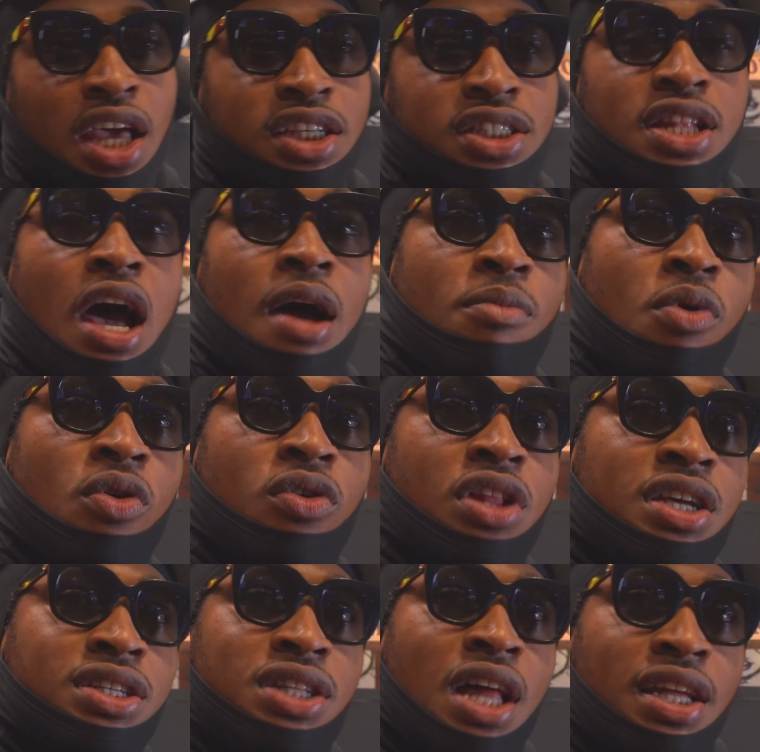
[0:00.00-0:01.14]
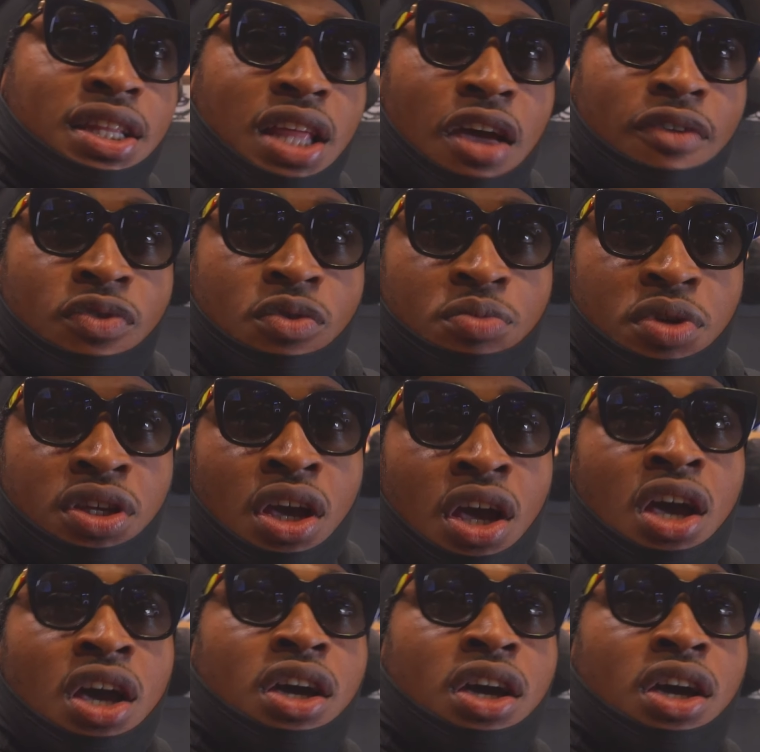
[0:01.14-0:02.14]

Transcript: it's not more or less like that for me.